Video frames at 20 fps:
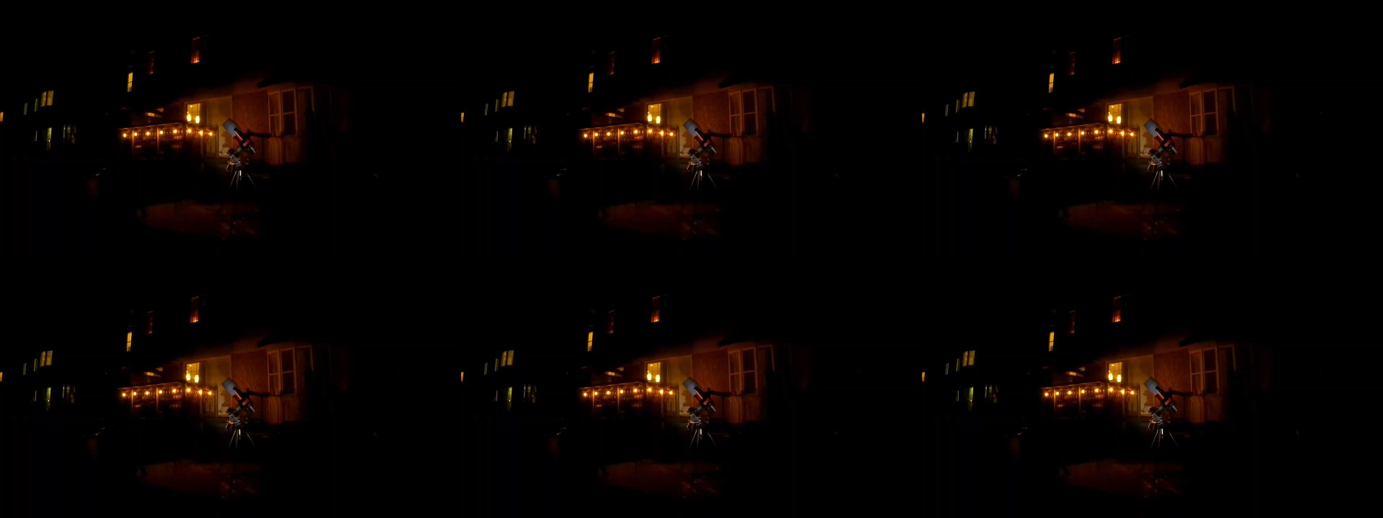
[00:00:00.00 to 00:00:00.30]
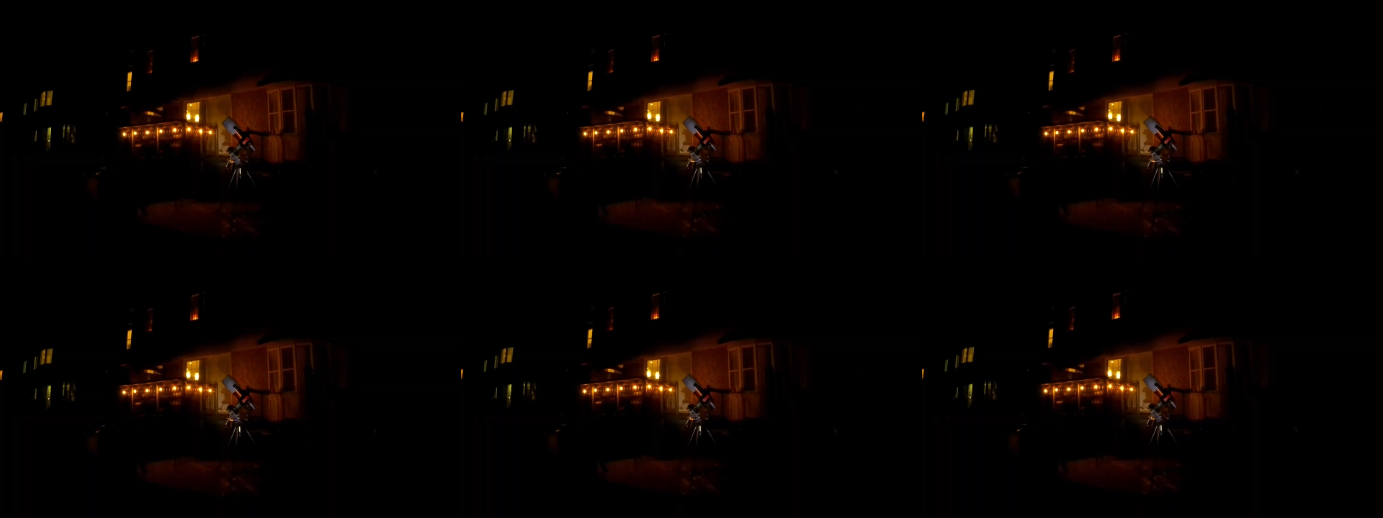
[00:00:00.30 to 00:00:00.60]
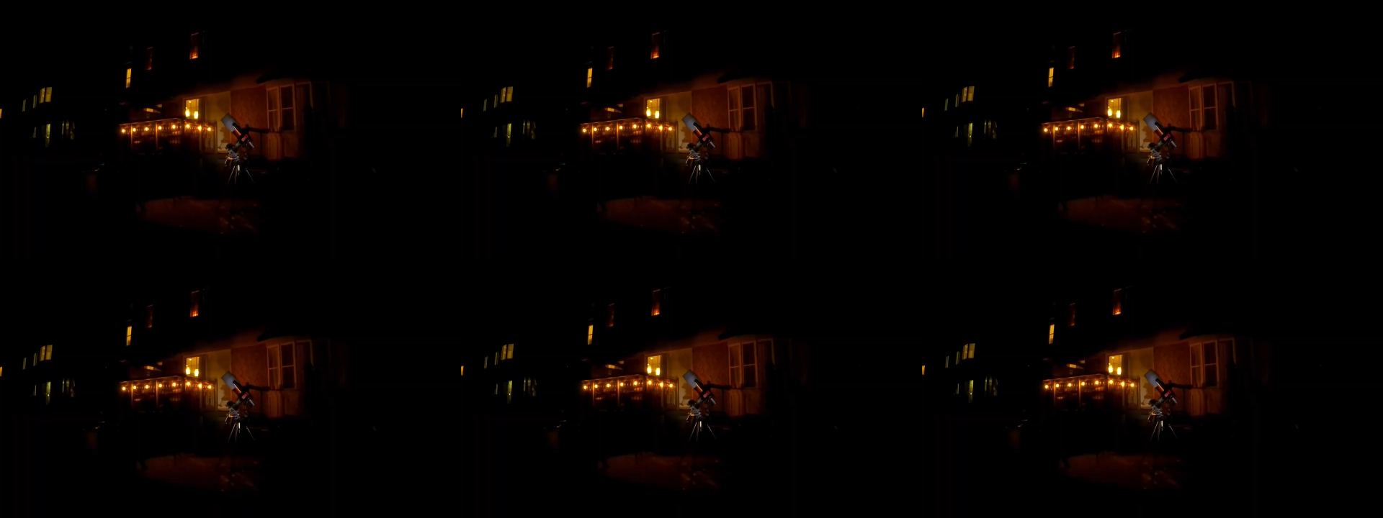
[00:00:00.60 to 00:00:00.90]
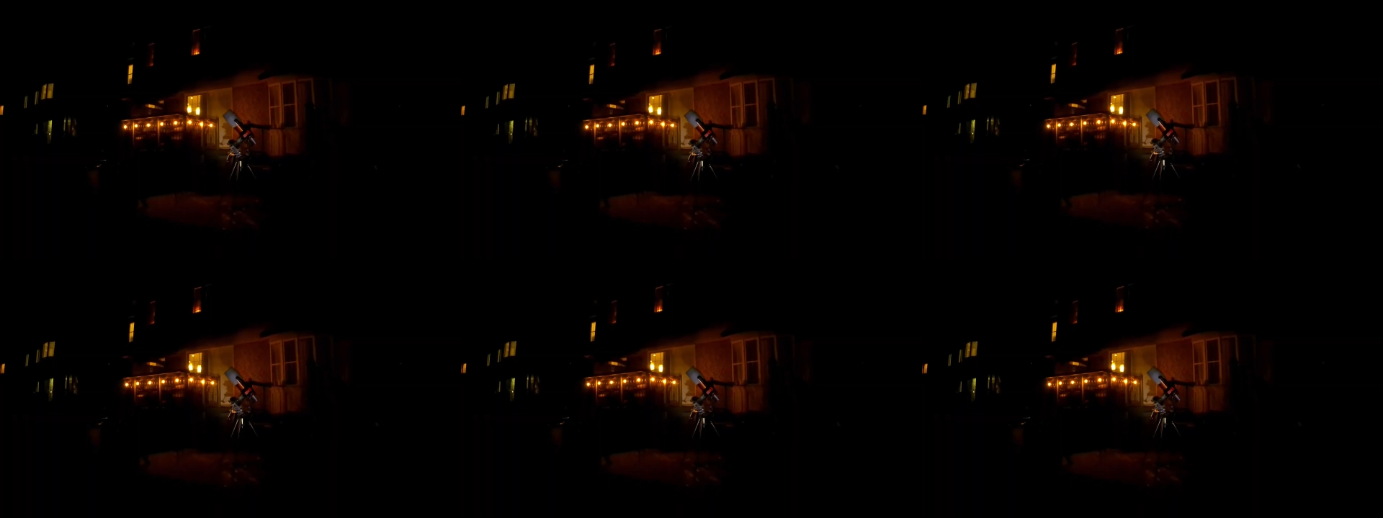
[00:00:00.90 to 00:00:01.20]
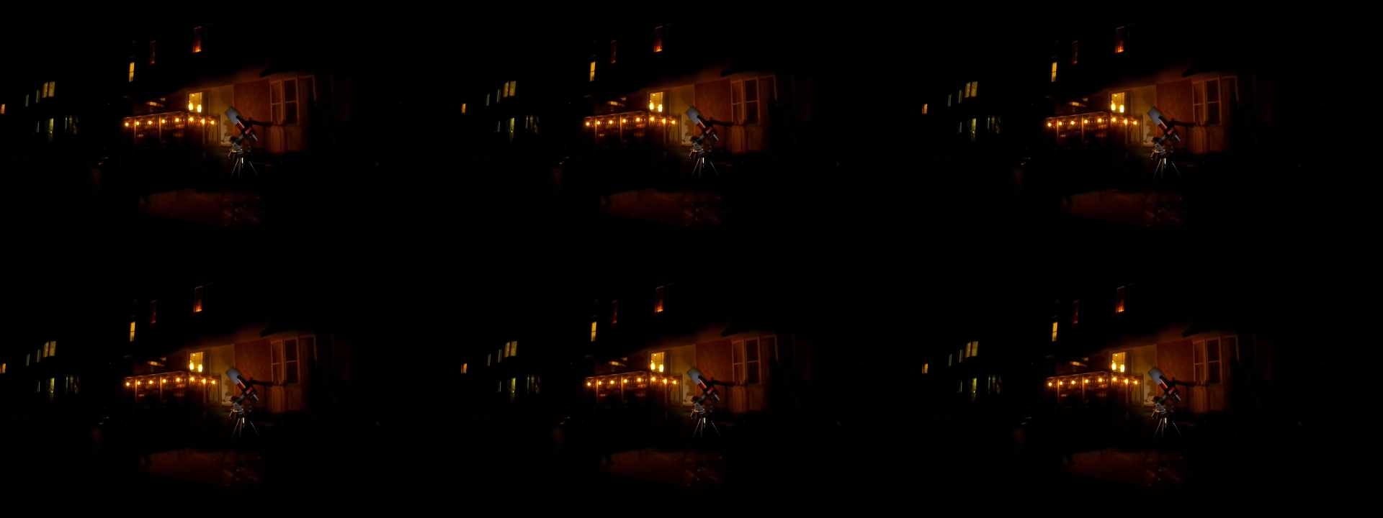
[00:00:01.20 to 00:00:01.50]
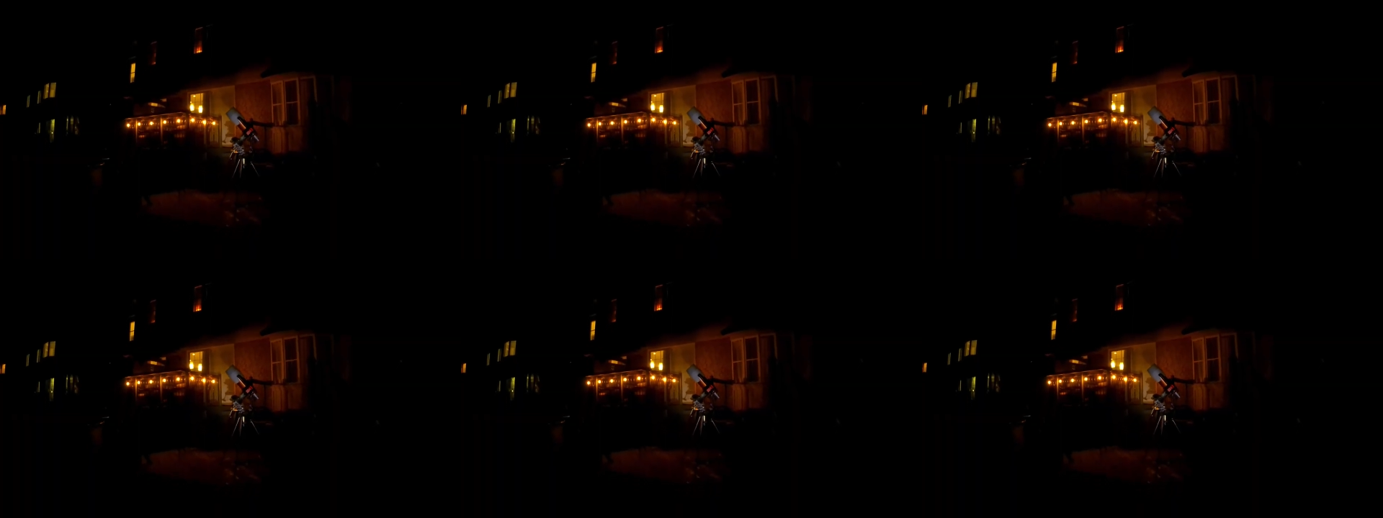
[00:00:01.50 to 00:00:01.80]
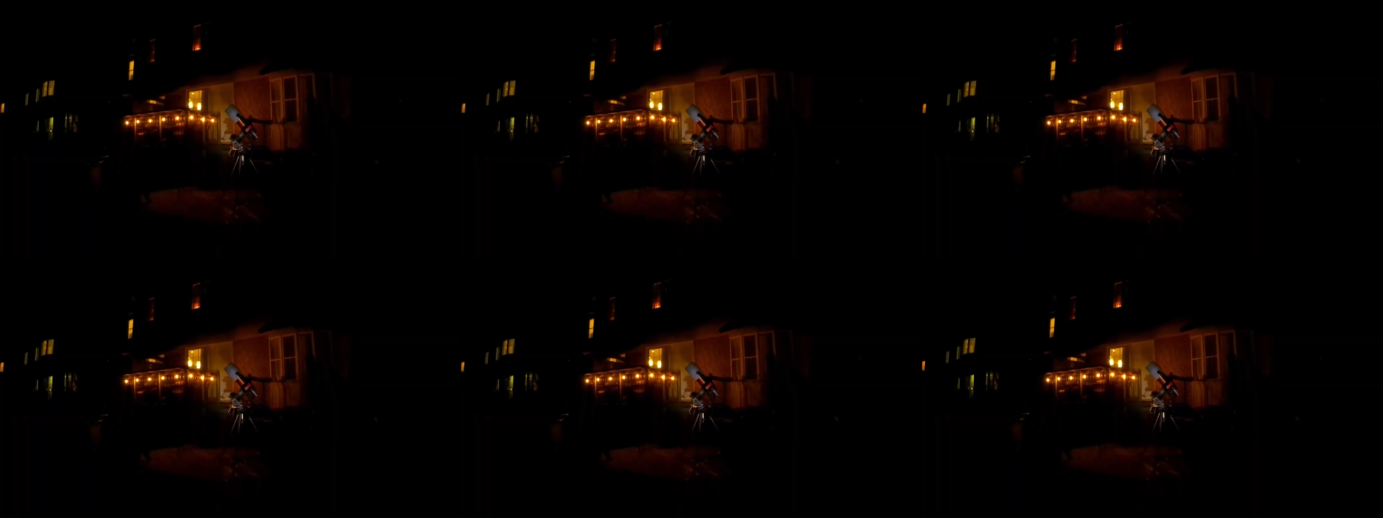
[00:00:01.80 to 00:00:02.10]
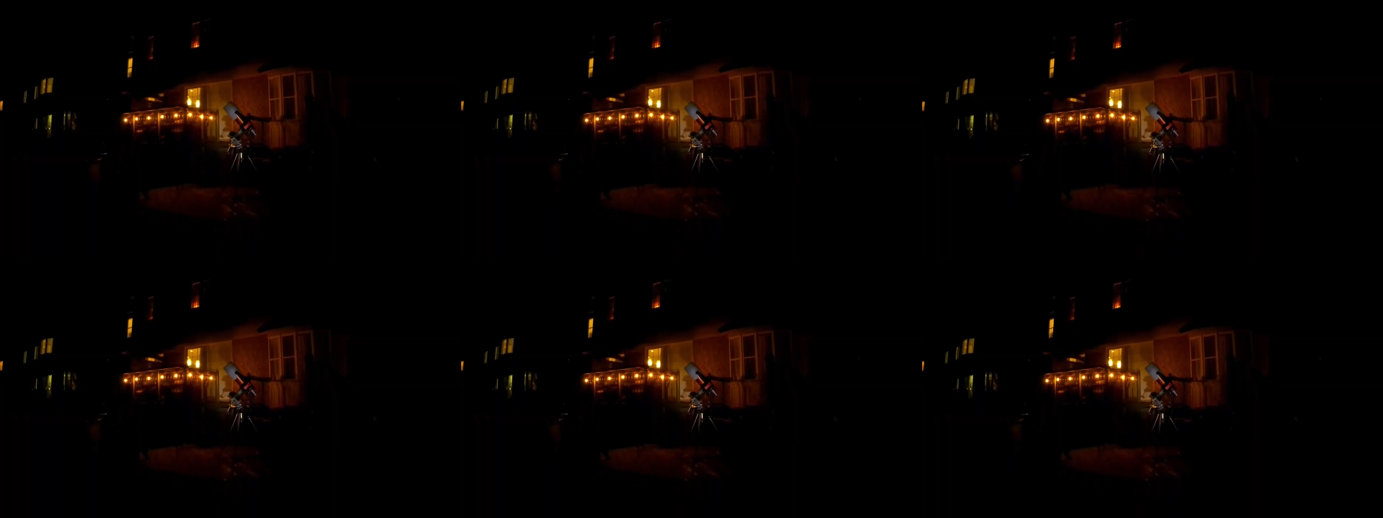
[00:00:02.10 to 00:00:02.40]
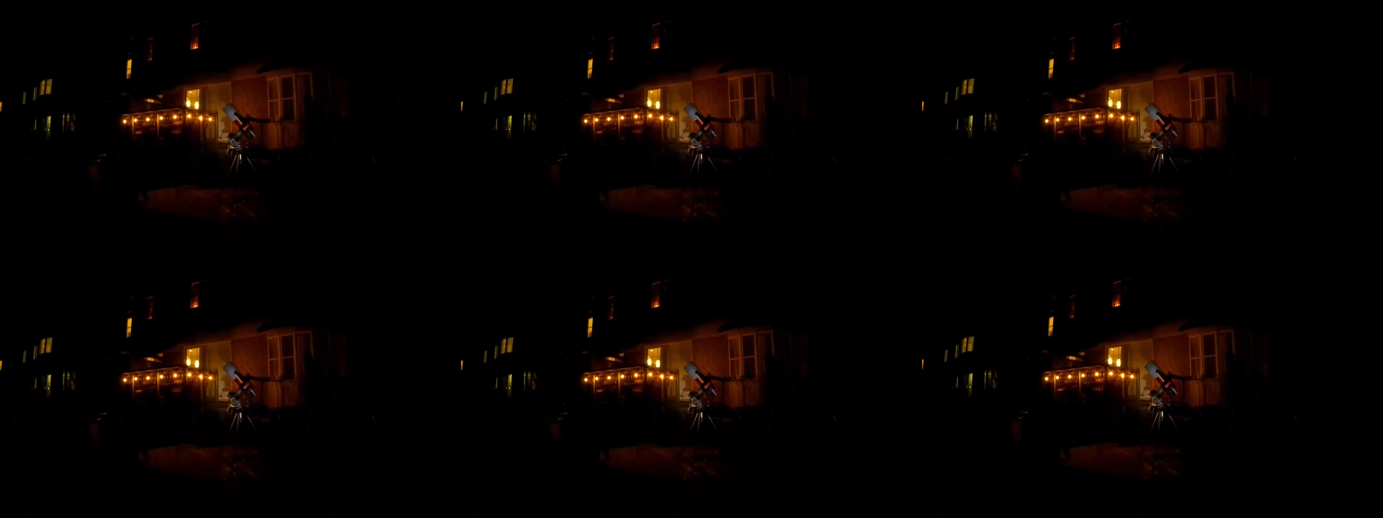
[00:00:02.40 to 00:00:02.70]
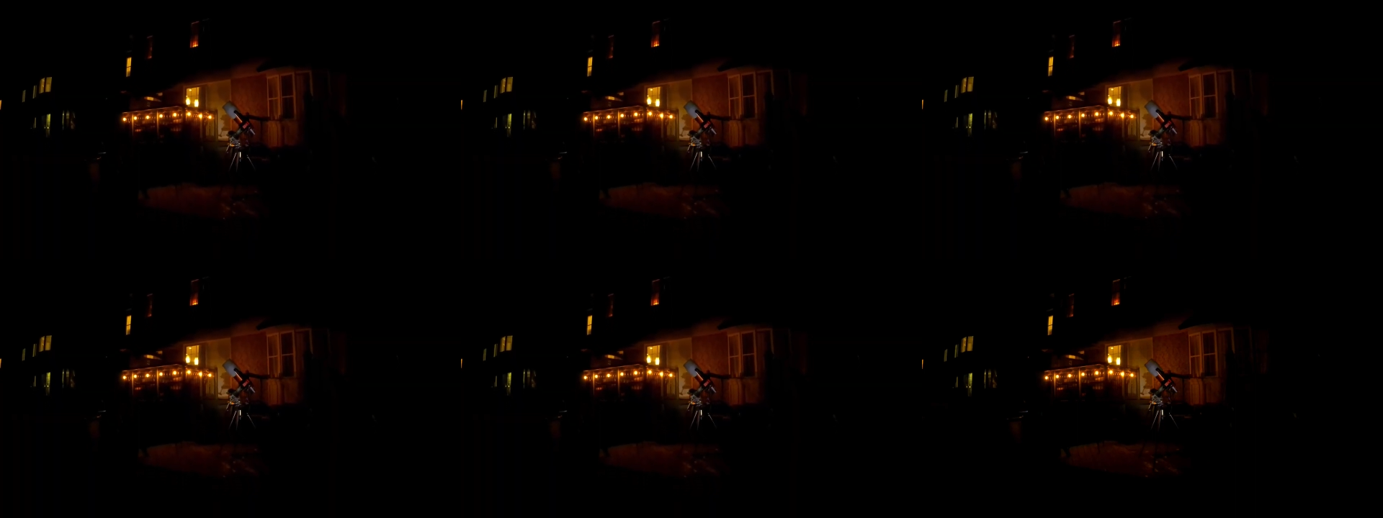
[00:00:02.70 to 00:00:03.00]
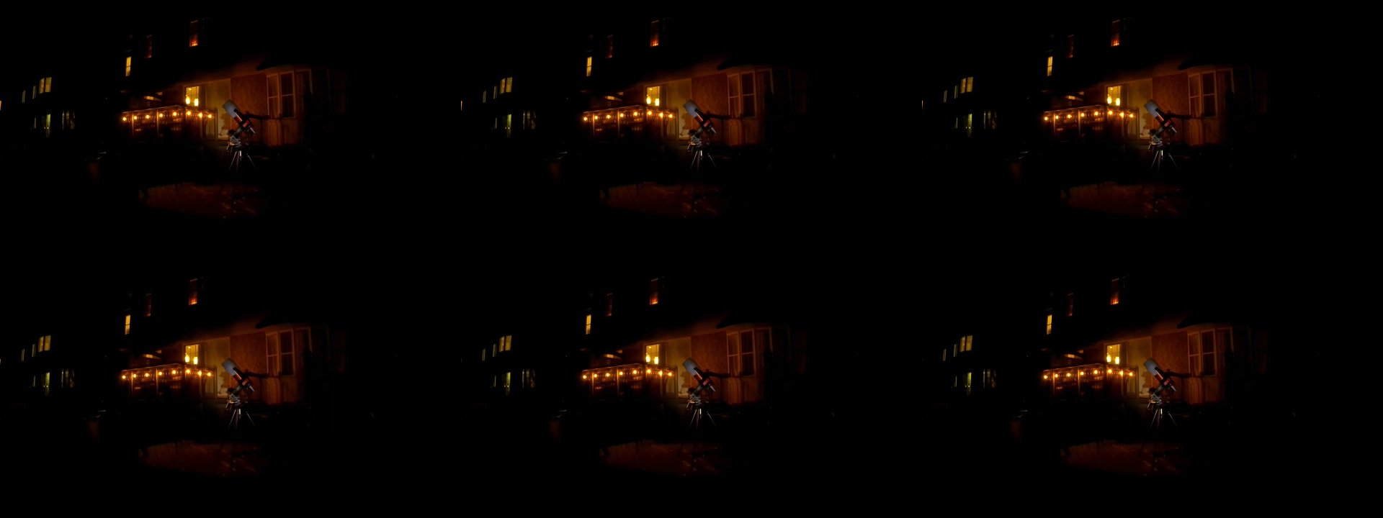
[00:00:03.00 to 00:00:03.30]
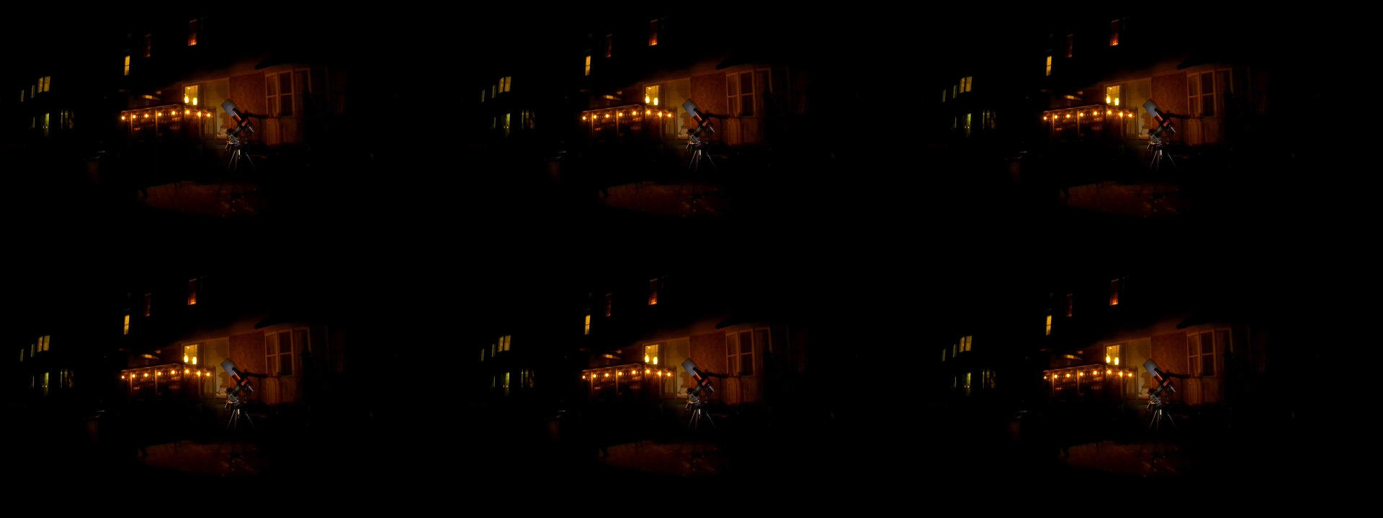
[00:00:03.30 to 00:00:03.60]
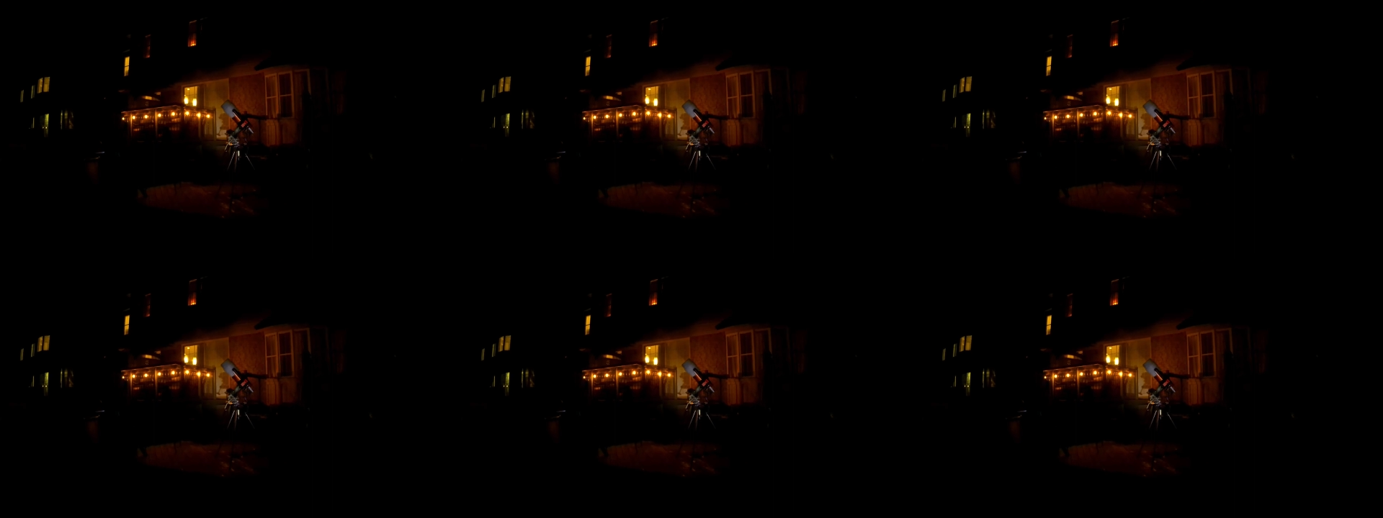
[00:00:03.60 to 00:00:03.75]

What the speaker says: [unreadable: no face in view]